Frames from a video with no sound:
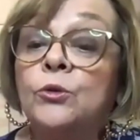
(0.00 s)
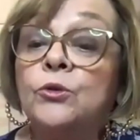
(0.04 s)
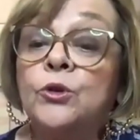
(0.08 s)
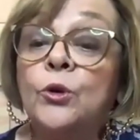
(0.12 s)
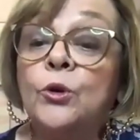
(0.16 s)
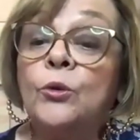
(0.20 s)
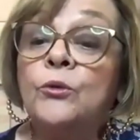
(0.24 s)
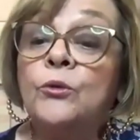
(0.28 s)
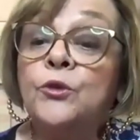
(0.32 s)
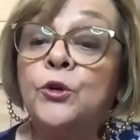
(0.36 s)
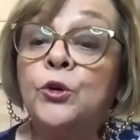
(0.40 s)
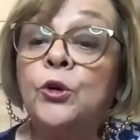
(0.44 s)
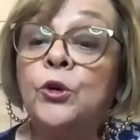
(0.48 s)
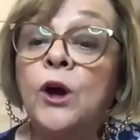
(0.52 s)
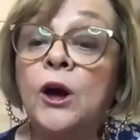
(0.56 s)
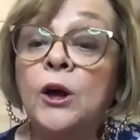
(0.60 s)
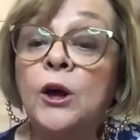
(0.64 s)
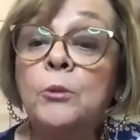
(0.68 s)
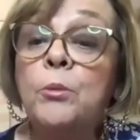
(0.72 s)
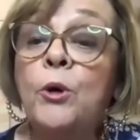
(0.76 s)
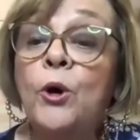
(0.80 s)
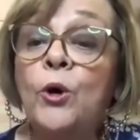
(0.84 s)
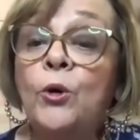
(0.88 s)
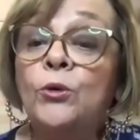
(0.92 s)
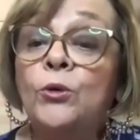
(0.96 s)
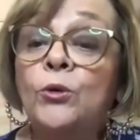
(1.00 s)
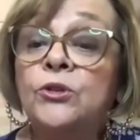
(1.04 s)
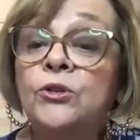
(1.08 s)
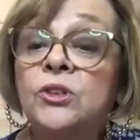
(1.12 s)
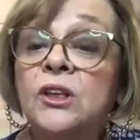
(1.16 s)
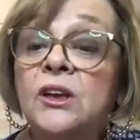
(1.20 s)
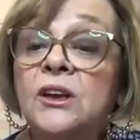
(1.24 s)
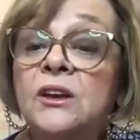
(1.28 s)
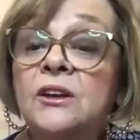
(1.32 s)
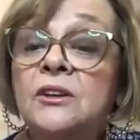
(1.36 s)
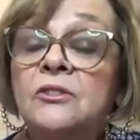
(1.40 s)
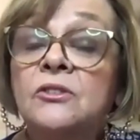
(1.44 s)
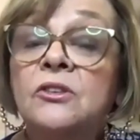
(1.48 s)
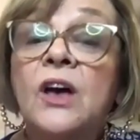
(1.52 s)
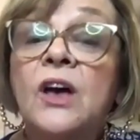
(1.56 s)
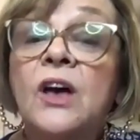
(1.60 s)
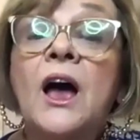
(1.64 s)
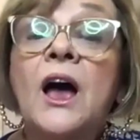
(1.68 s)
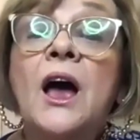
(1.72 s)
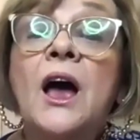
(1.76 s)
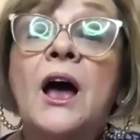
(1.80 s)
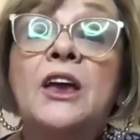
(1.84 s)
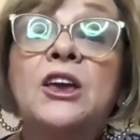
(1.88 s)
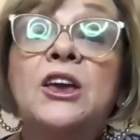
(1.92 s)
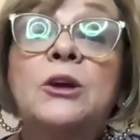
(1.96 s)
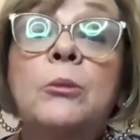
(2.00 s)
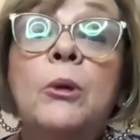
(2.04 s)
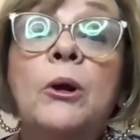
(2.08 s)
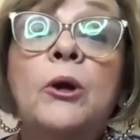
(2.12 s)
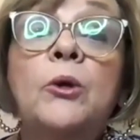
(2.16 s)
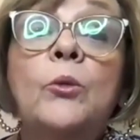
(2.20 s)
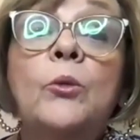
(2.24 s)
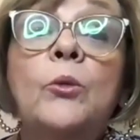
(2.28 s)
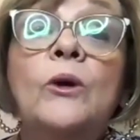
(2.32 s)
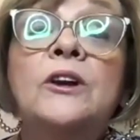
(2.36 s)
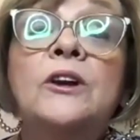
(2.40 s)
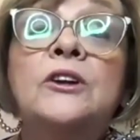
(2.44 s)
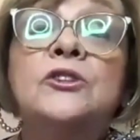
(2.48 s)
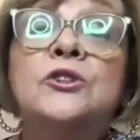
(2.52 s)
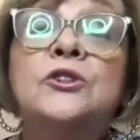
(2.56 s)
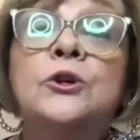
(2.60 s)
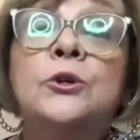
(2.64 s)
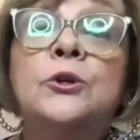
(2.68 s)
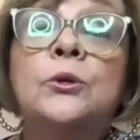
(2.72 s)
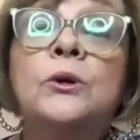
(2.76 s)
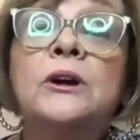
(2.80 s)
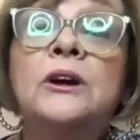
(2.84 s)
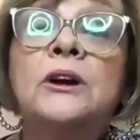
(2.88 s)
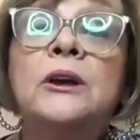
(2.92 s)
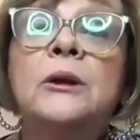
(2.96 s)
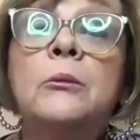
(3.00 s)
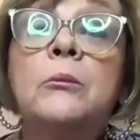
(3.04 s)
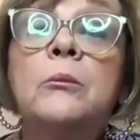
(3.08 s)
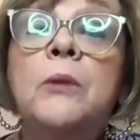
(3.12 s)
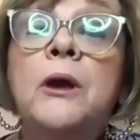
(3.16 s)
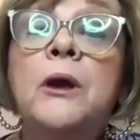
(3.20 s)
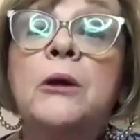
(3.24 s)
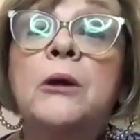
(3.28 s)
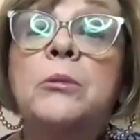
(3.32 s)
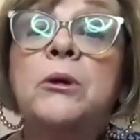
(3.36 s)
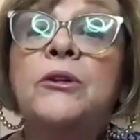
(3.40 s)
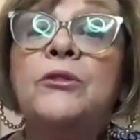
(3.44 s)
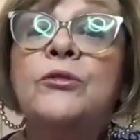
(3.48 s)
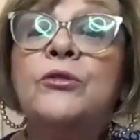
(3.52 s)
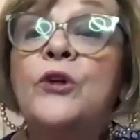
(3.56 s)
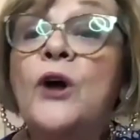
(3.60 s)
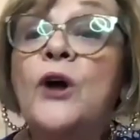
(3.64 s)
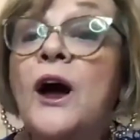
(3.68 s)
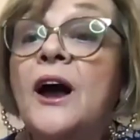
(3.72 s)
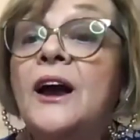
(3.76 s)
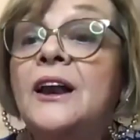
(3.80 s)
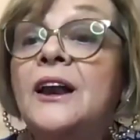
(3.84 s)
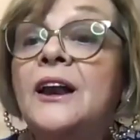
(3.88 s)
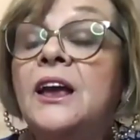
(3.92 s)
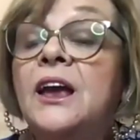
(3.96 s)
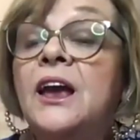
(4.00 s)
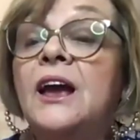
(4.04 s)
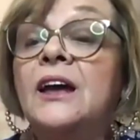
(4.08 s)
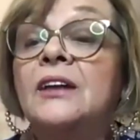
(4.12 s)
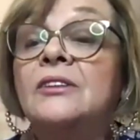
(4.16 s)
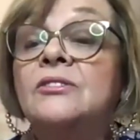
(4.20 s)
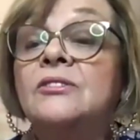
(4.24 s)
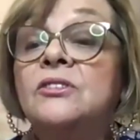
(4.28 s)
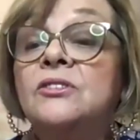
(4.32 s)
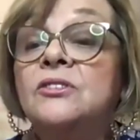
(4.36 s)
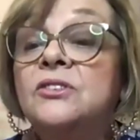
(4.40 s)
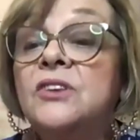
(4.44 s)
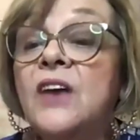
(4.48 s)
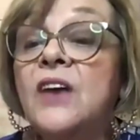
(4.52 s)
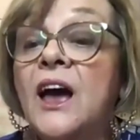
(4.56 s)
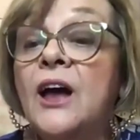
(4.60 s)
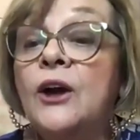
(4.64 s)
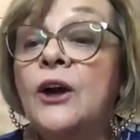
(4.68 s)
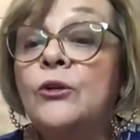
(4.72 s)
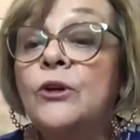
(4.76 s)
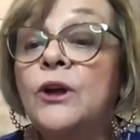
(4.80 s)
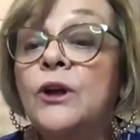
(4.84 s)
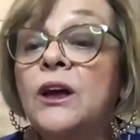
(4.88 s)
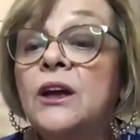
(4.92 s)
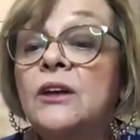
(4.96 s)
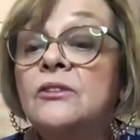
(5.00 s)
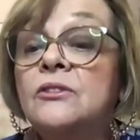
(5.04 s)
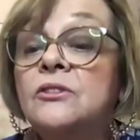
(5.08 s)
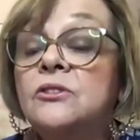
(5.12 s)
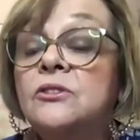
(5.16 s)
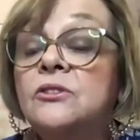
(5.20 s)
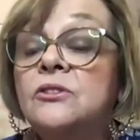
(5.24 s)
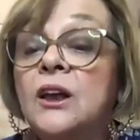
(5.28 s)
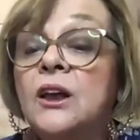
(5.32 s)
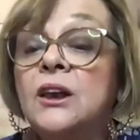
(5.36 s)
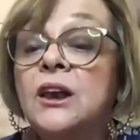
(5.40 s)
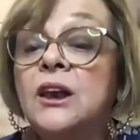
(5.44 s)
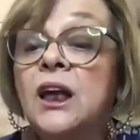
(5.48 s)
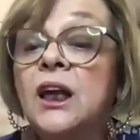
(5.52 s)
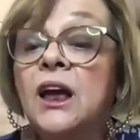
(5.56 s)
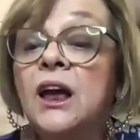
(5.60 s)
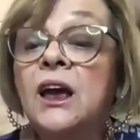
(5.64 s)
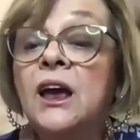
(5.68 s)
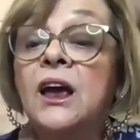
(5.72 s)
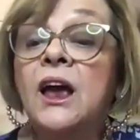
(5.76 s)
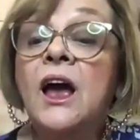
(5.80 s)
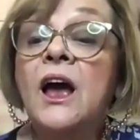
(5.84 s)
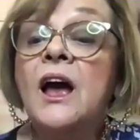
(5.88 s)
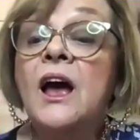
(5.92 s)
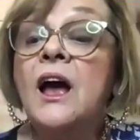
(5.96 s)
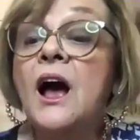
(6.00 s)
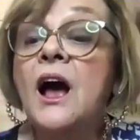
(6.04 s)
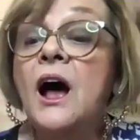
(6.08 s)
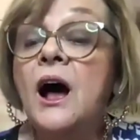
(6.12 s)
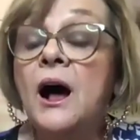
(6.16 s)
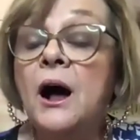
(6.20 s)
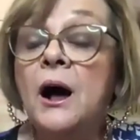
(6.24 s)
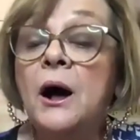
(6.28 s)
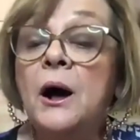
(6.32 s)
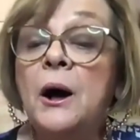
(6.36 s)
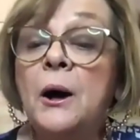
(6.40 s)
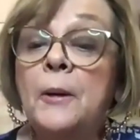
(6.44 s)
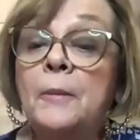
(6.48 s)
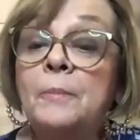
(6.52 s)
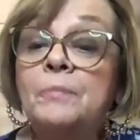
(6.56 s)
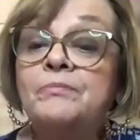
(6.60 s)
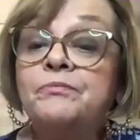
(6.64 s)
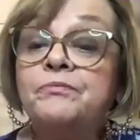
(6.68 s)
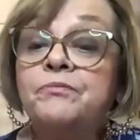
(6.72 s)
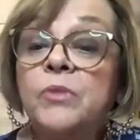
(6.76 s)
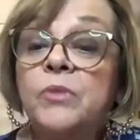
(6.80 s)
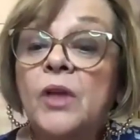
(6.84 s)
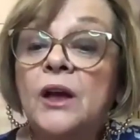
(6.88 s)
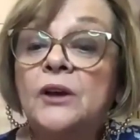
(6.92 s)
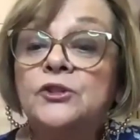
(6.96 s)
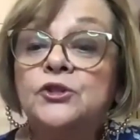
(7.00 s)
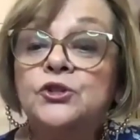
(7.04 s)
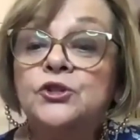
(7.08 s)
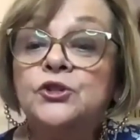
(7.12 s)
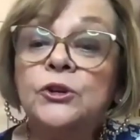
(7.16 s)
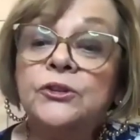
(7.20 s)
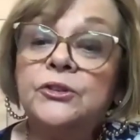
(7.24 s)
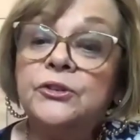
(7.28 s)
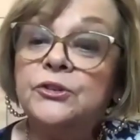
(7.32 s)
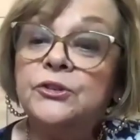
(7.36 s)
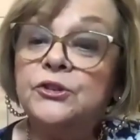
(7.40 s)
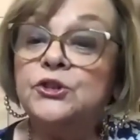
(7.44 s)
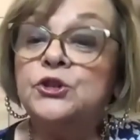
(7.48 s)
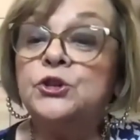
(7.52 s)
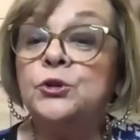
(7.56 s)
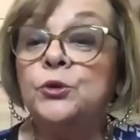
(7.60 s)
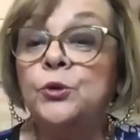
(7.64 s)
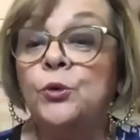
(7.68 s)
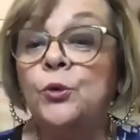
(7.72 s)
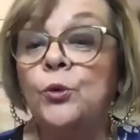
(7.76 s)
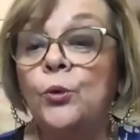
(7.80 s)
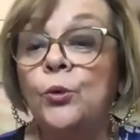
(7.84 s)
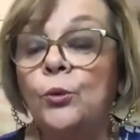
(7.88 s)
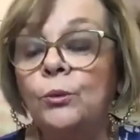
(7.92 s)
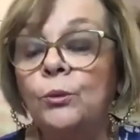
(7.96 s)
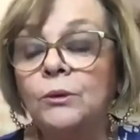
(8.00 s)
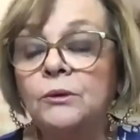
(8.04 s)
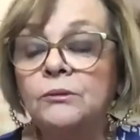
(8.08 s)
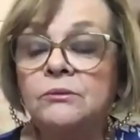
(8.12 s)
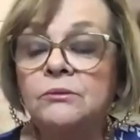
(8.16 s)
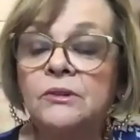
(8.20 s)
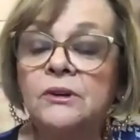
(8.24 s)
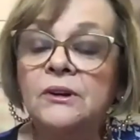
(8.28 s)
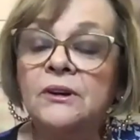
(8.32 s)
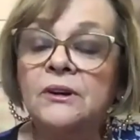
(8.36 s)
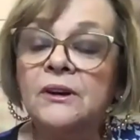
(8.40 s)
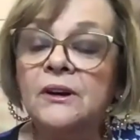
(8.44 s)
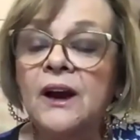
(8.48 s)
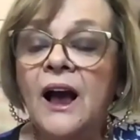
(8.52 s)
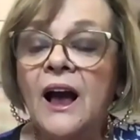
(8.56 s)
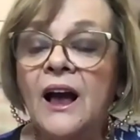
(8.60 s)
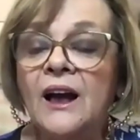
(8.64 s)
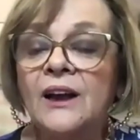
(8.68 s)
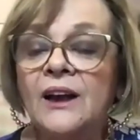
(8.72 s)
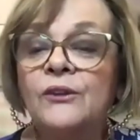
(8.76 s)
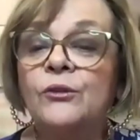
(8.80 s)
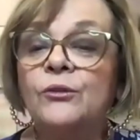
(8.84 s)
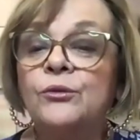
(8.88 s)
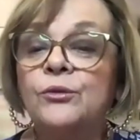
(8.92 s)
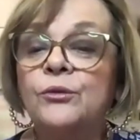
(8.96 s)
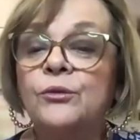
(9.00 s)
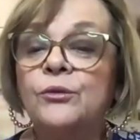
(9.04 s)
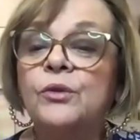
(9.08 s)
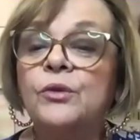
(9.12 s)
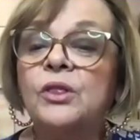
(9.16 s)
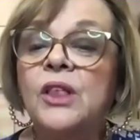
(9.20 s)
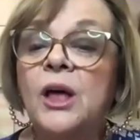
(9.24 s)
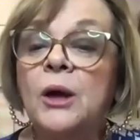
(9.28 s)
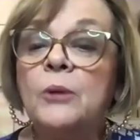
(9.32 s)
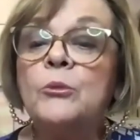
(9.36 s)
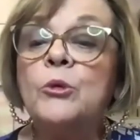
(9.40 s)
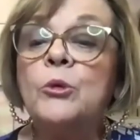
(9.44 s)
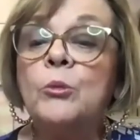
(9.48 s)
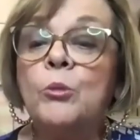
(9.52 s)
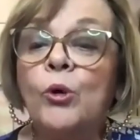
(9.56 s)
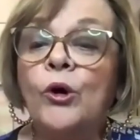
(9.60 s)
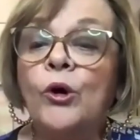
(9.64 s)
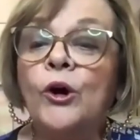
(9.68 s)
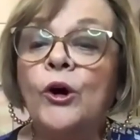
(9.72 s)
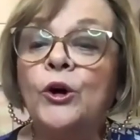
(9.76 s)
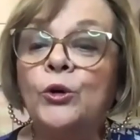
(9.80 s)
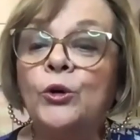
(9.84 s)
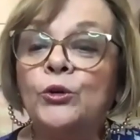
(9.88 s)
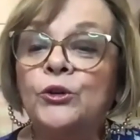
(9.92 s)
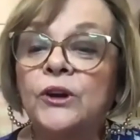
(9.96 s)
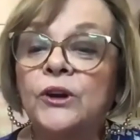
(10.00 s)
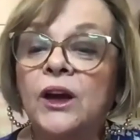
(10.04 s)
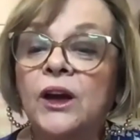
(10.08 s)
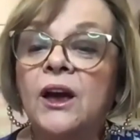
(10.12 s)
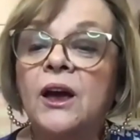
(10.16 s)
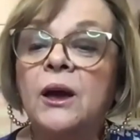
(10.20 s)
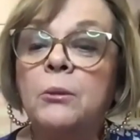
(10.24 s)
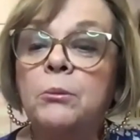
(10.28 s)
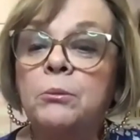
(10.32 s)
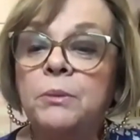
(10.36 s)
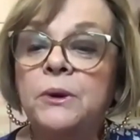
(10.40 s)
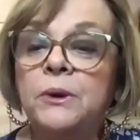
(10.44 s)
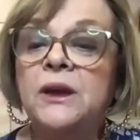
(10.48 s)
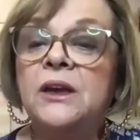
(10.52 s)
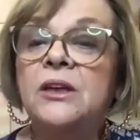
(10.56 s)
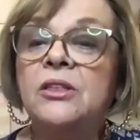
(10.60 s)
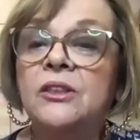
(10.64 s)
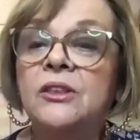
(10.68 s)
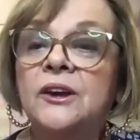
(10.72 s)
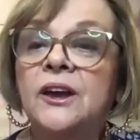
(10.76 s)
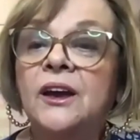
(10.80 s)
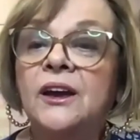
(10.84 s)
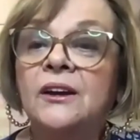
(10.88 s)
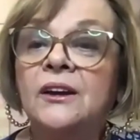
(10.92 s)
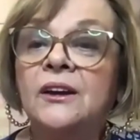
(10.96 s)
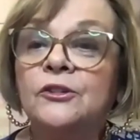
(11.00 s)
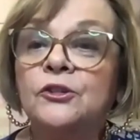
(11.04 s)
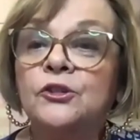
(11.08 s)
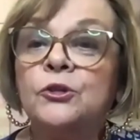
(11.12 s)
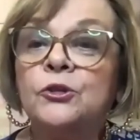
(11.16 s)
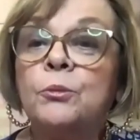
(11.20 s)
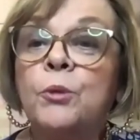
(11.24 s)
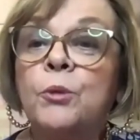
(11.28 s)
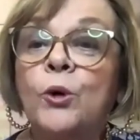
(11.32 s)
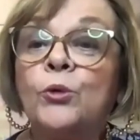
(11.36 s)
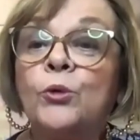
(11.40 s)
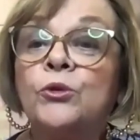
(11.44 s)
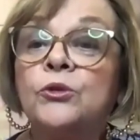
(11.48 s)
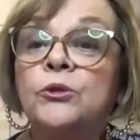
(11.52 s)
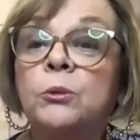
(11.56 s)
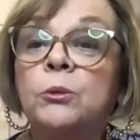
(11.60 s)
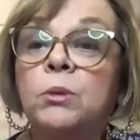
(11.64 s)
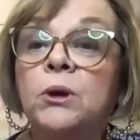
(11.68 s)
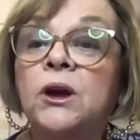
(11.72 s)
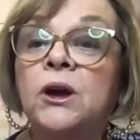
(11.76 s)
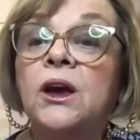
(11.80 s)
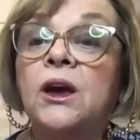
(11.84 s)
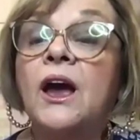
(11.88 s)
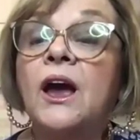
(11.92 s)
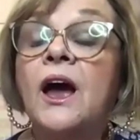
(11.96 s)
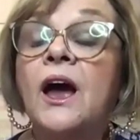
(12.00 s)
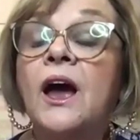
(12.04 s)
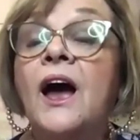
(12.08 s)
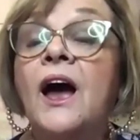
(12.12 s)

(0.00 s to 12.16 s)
So if you're gonna post things, you might want to do it maybe Friday and Saturday and Sunday, um, just to kind of let Memorial Day be the day it's supposed to be.